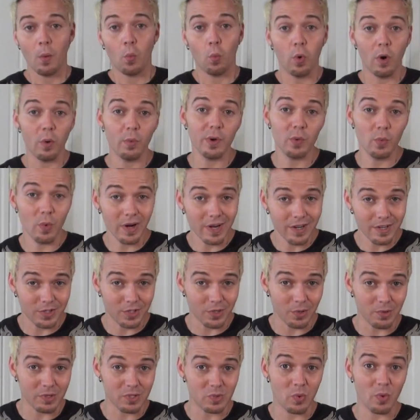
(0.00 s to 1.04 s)
What we want to
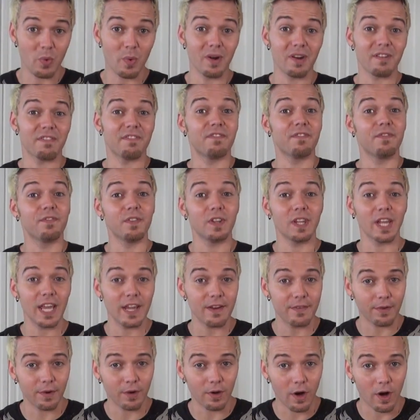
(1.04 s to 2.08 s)
do is we want to
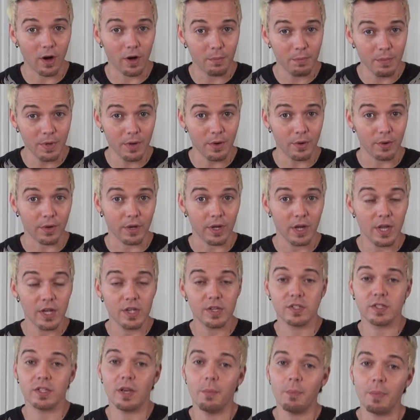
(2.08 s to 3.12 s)
flavor our milk.
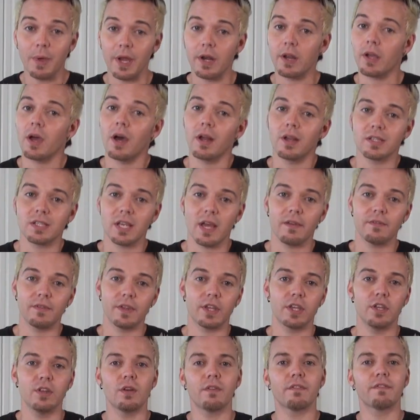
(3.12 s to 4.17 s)
Some panna cottas have,
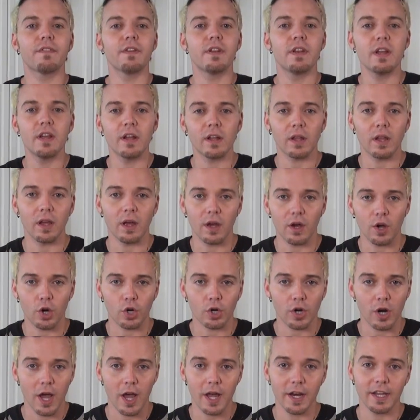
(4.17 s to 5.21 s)
like, vanilla
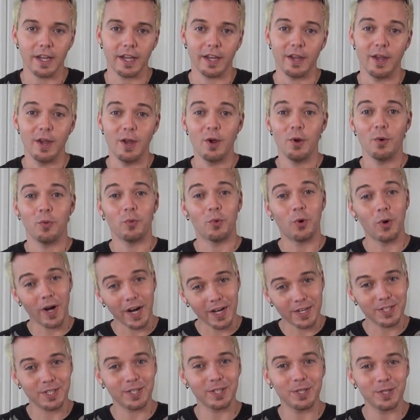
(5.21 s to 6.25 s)
or honey. We're
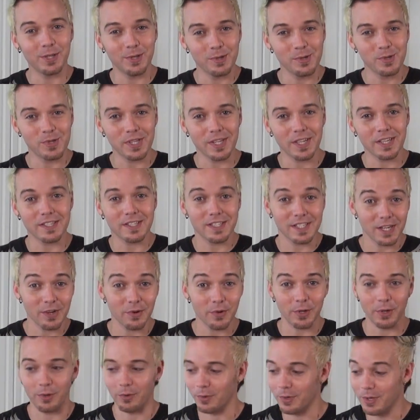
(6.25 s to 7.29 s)
actually using
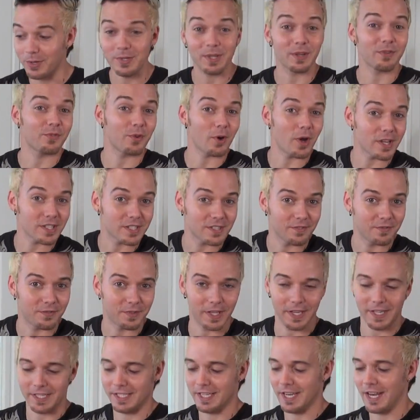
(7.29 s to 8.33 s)
cereal. We're using Frosted
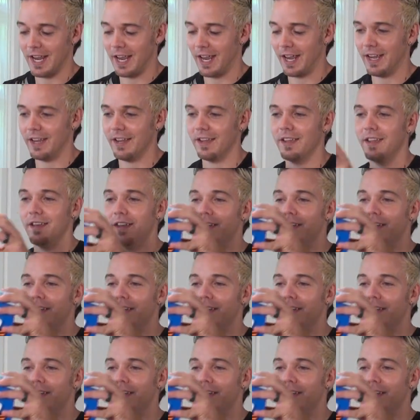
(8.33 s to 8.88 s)
Flakes today.